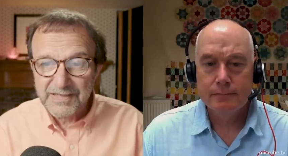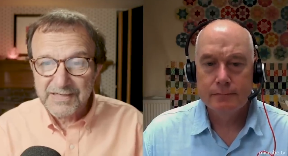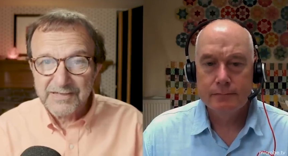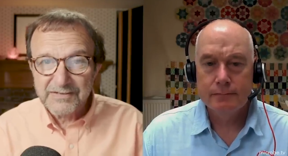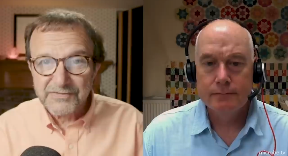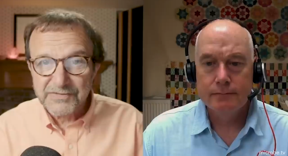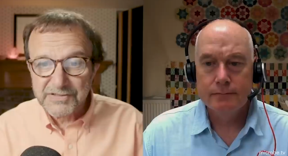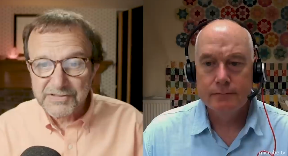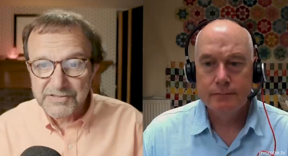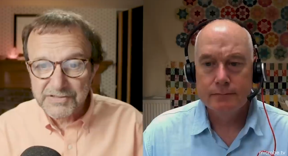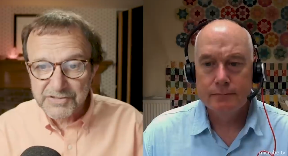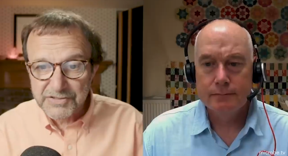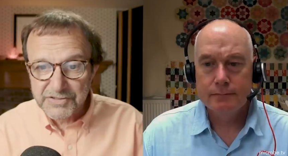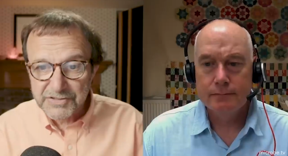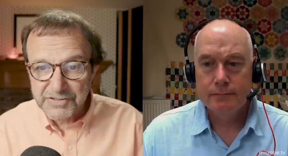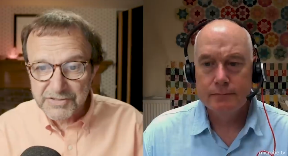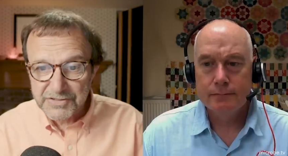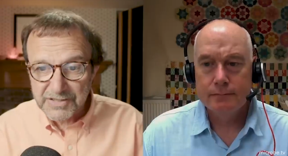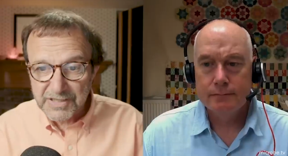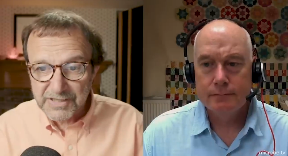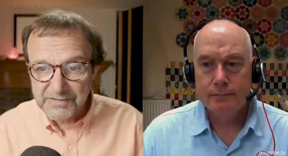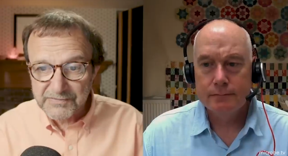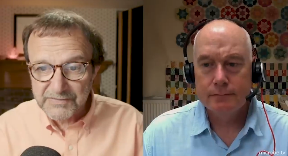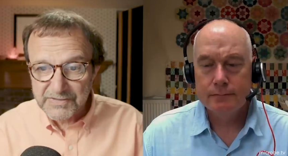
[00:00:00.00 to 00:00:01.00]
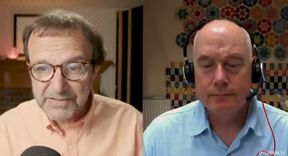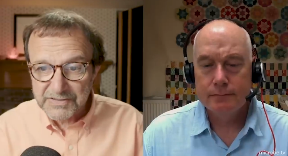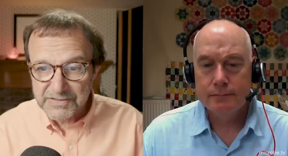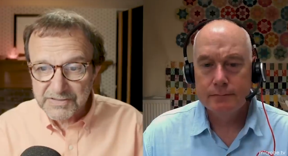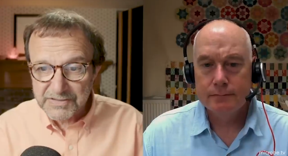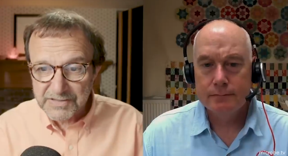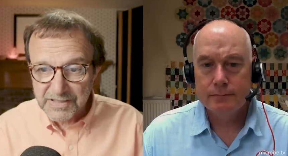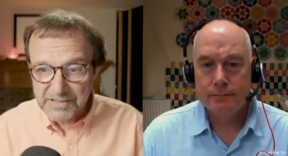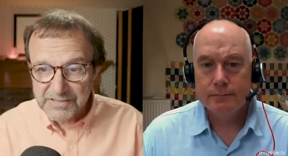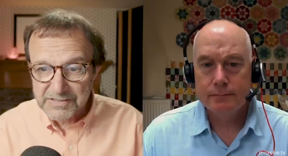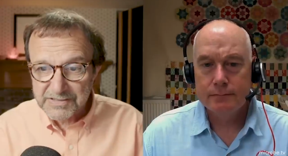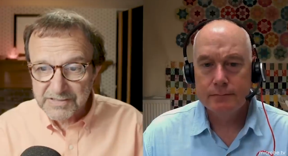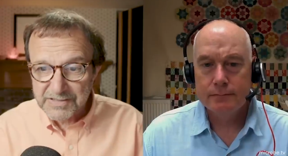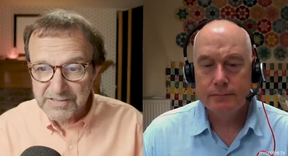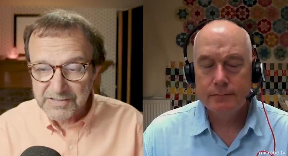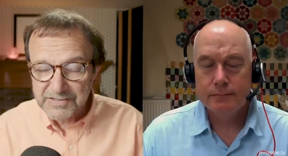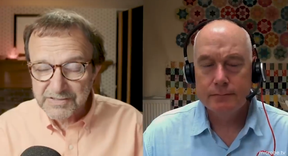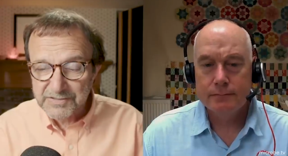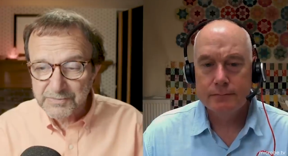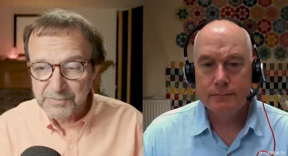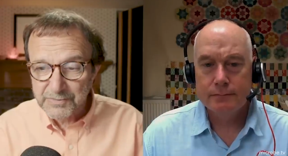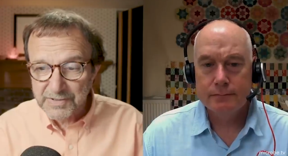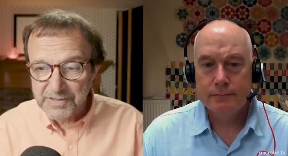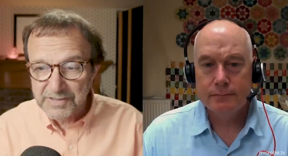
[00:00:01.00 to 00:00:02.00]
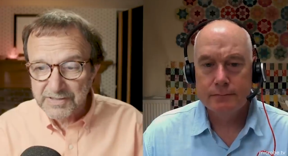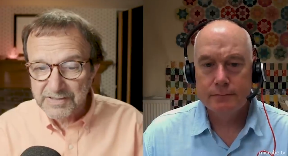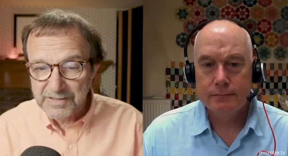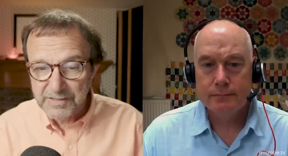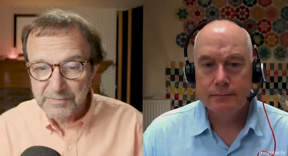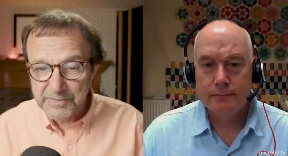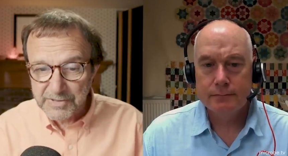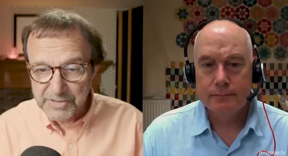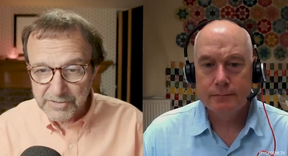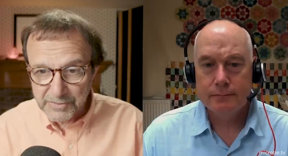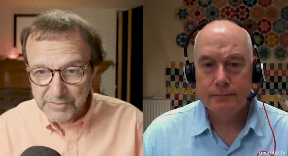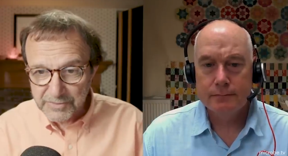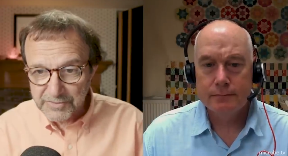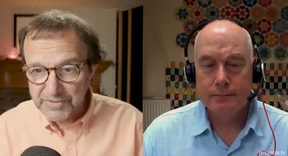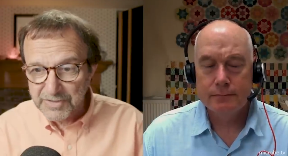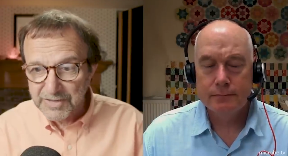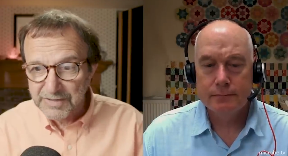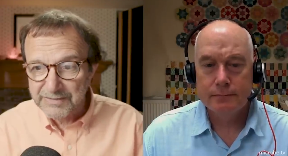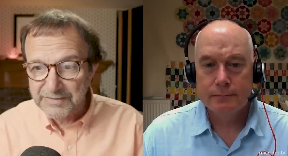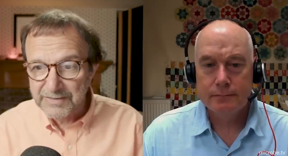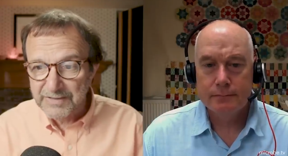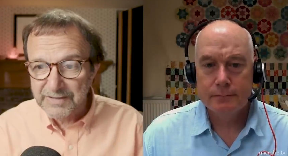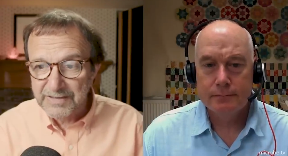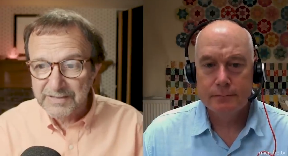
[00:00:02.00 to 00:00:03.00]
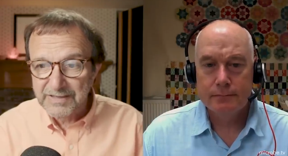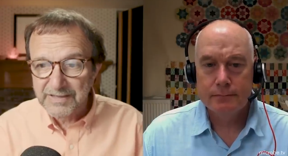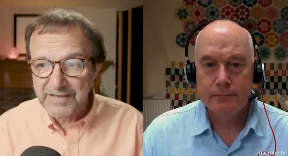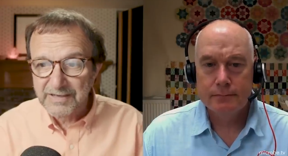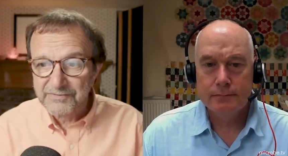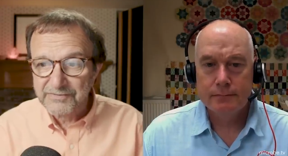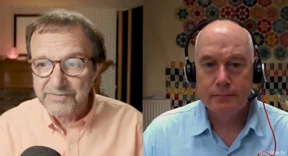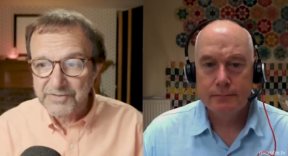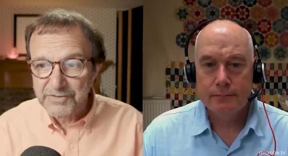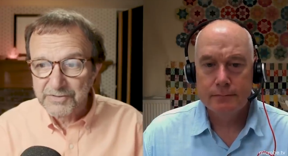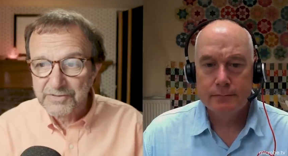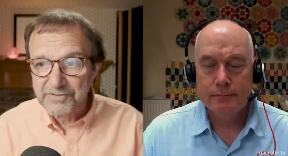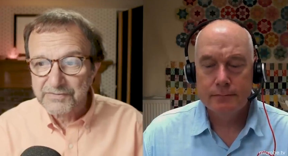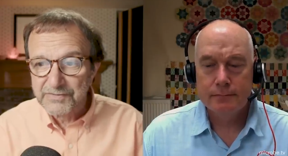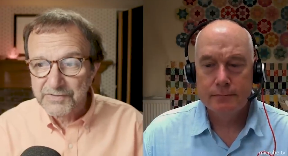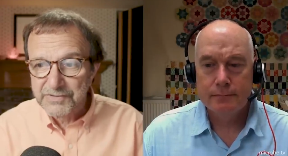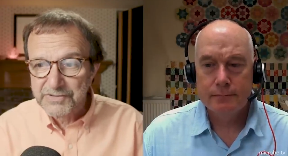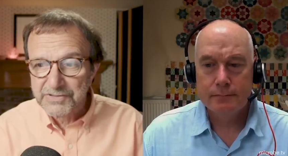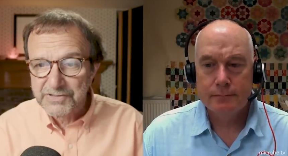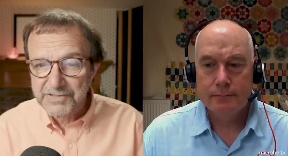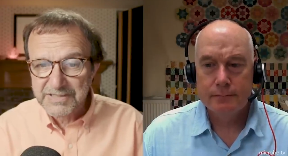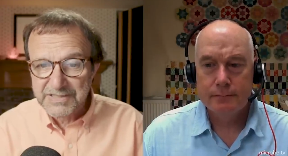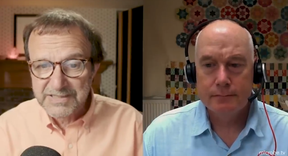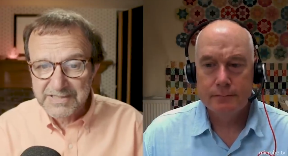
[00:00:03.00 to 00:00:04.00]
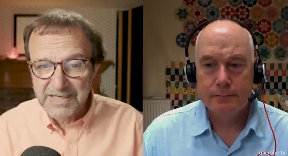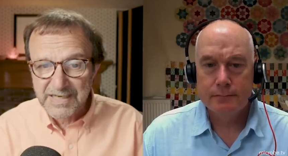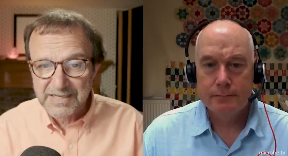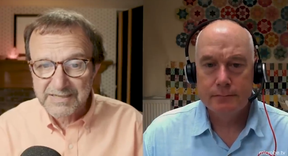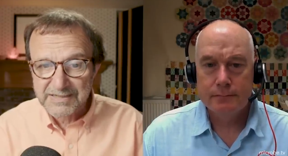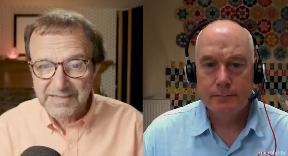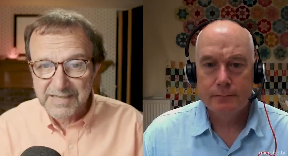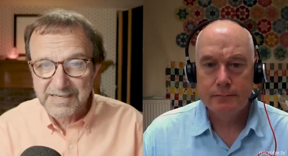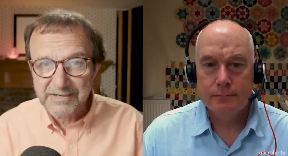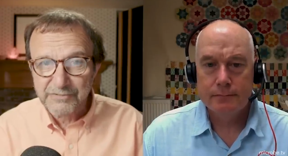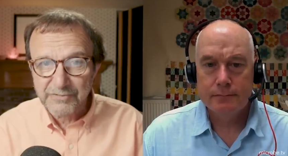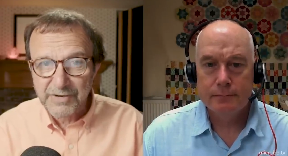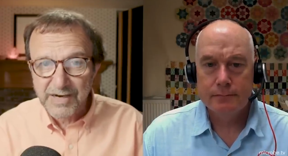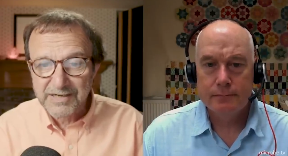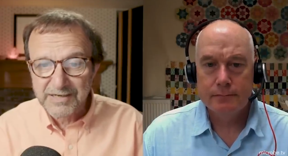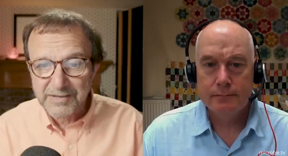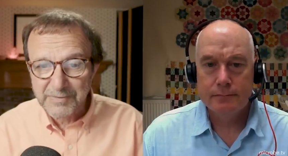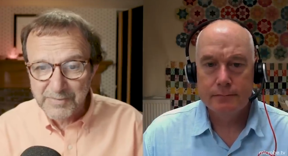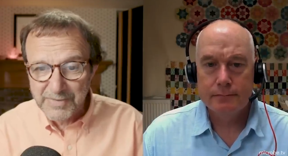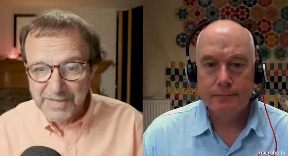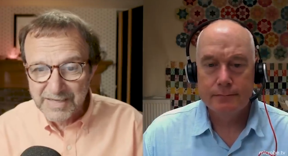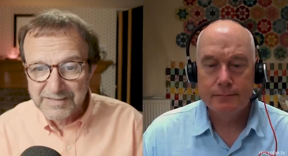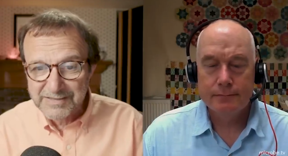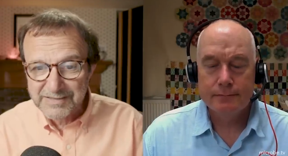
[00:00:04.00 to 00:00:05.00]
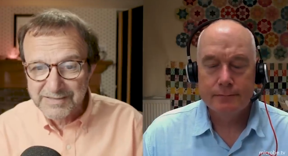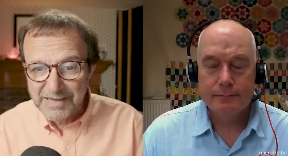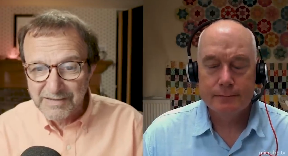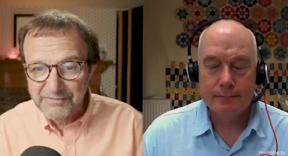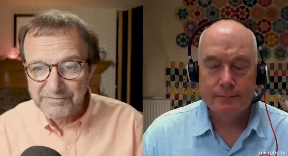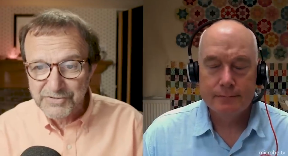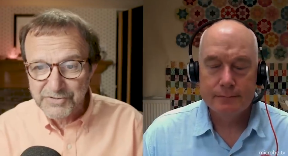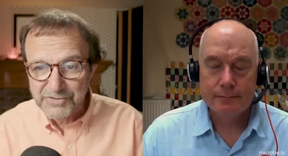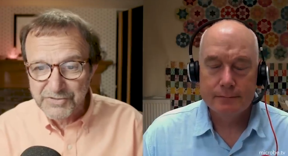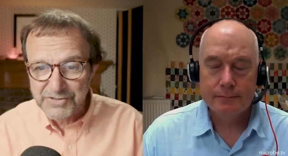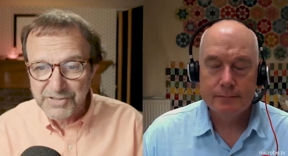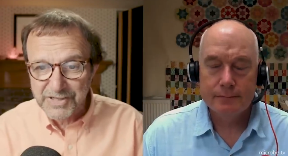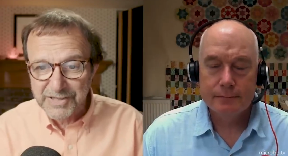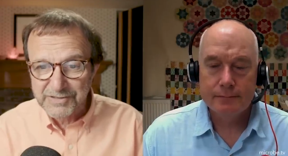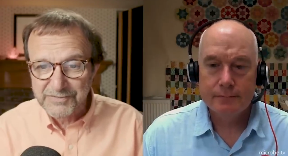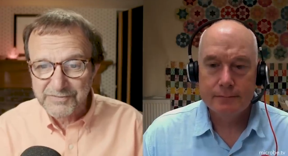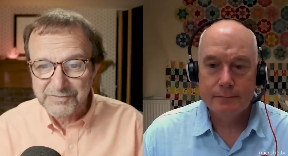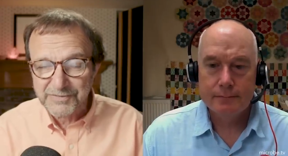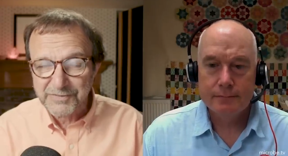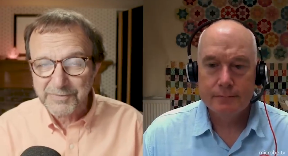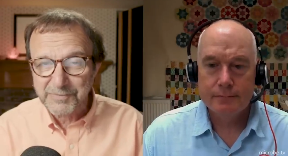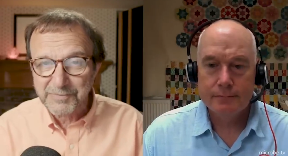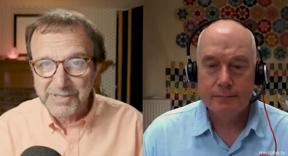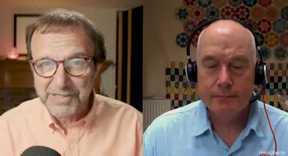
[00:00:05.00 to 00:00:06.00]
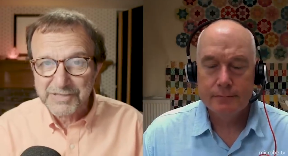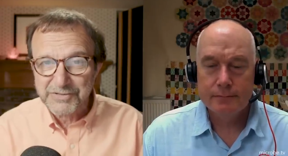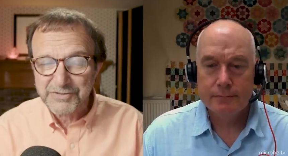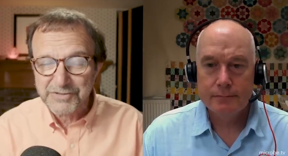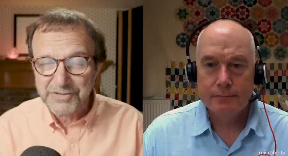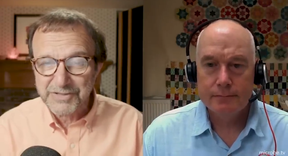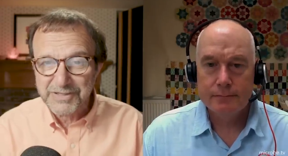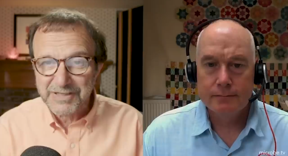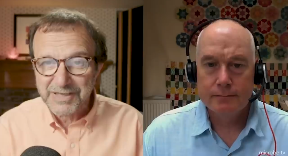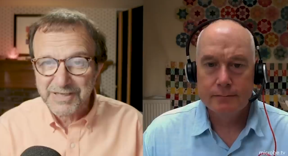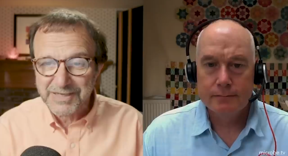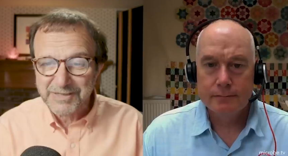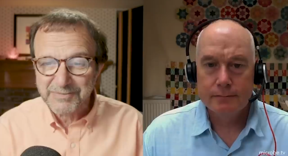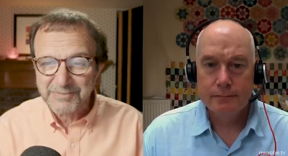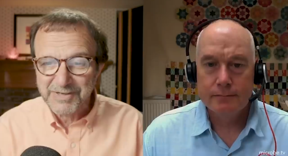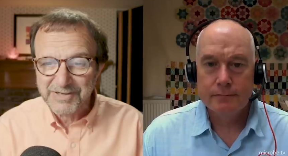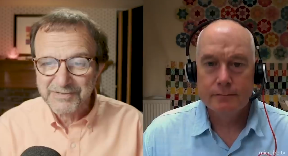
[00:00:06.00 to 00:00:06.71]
Speaker 1: Physicians I've discussed this with, I'm in North Carolina, have universally said they'd recommend Evusheld for a patient like my